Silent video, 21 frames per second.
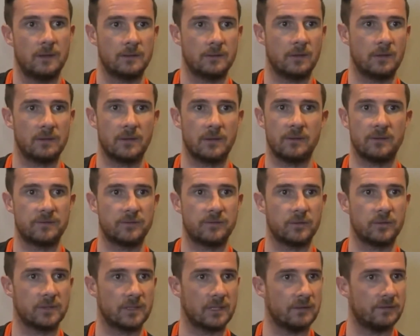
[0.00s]
turned up
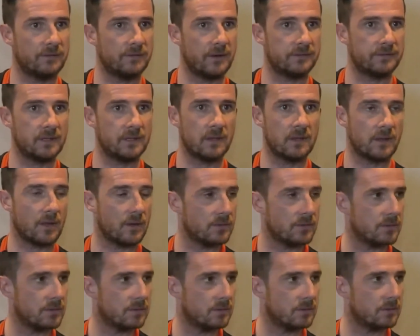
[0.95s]

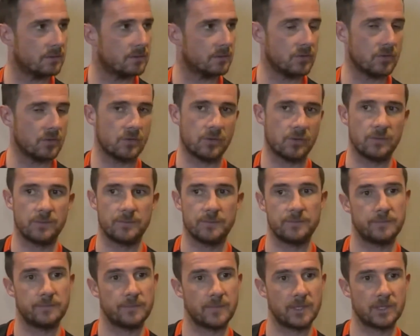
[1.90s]
15,000, so
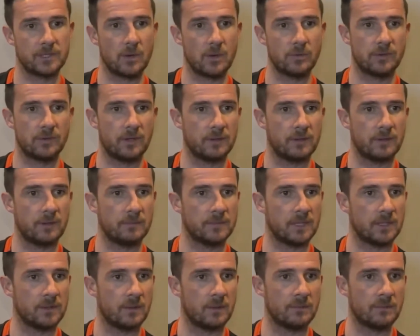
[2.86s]
they're still turning up in
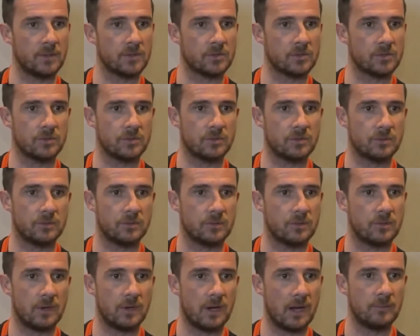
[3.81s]
their numbers, so
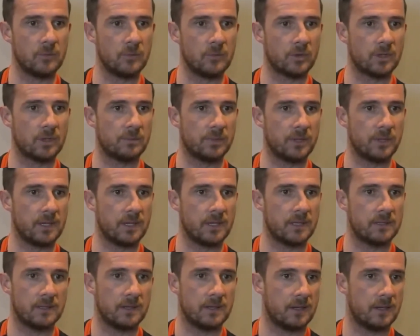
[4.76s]
I'm not
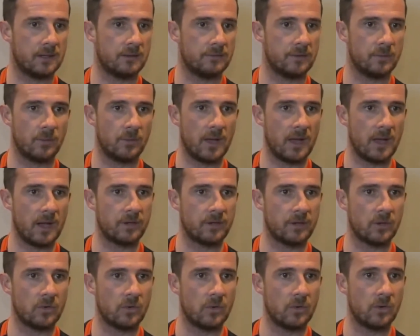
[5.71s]
complaining. And if they want to have
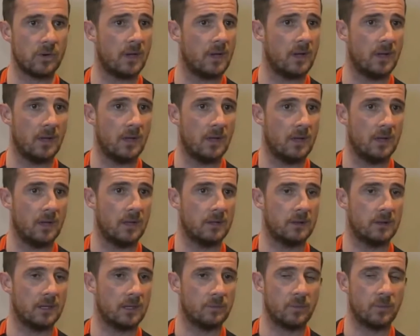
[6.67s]
a go,
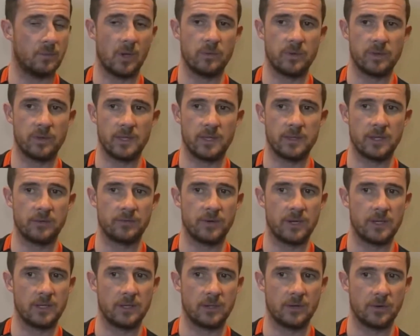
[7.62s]
they're well within their
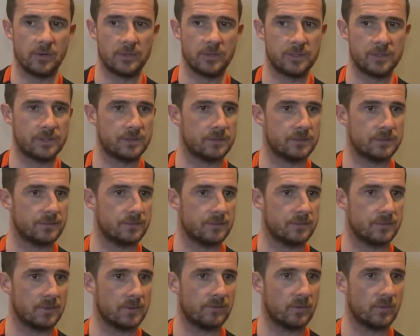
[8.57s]
right, because
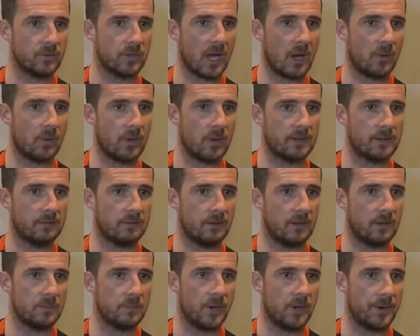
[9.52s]
they've not got a winning
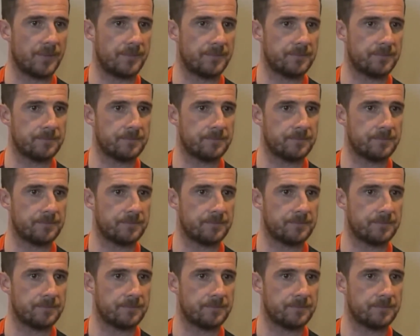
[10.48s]
team. But